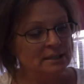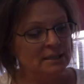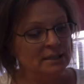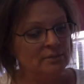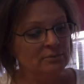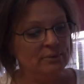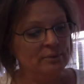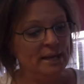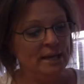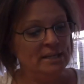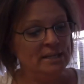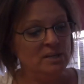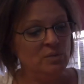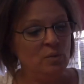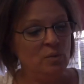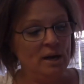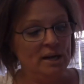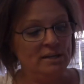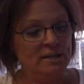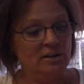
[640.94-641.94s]
Randy
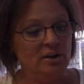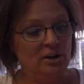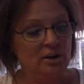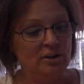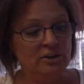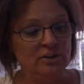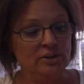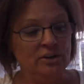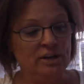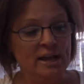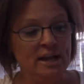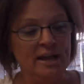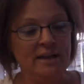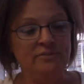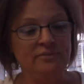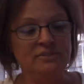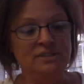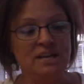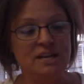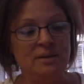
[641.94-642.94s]
Weingartner,
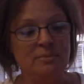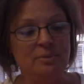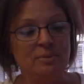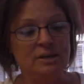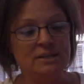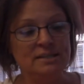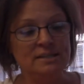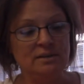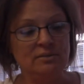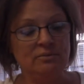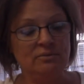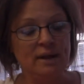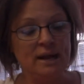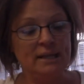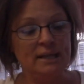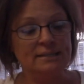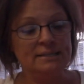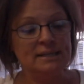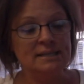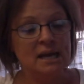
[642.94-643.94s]
AFT president,
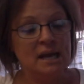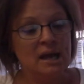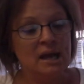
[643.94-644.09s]
writes,